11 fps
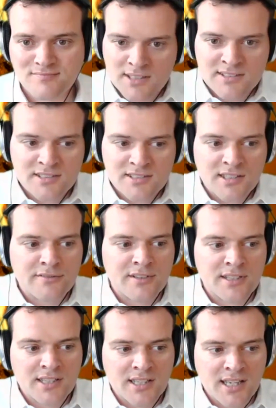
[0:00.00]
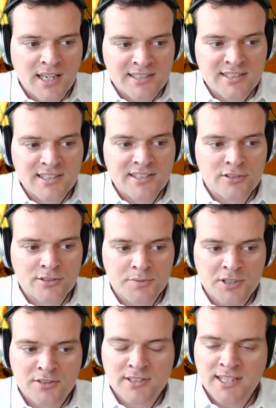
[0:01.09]
that stuff, and actually goes
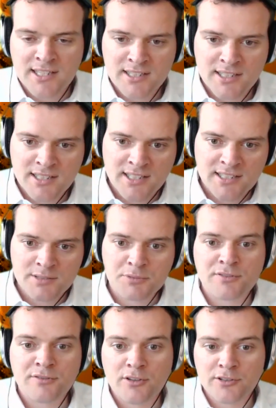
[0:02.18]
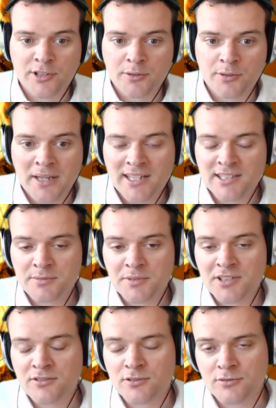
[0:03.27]
beyond that. It has portfolio
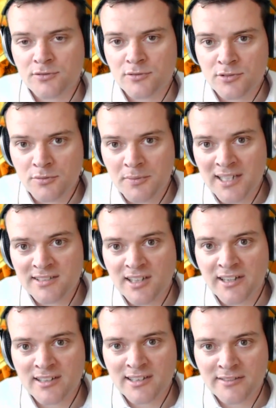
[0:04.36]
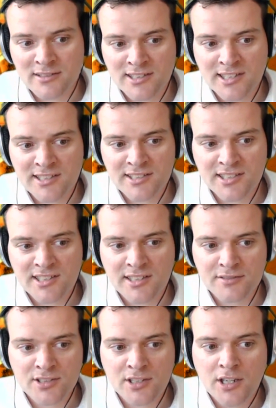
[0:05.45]
management to manage higher level
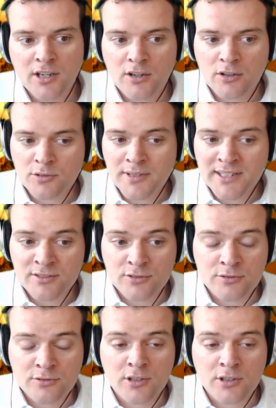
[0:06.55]
initiatives, all the way to a